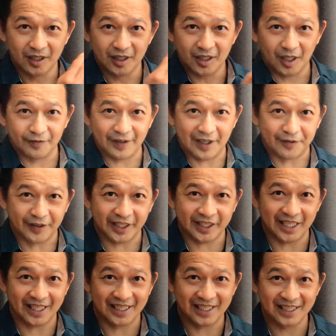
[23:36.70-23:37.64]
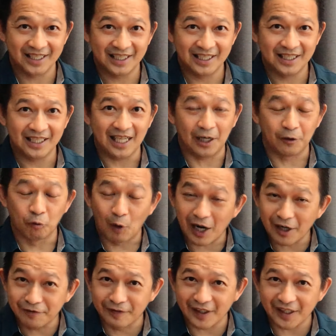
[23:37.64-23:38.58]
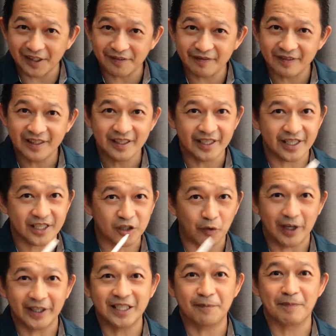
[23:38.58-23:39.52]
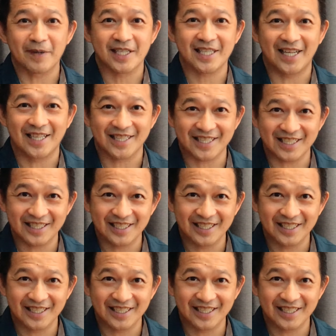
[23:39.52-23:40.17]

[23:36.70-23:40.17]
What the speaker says: of everything. And 1/5 is 20%.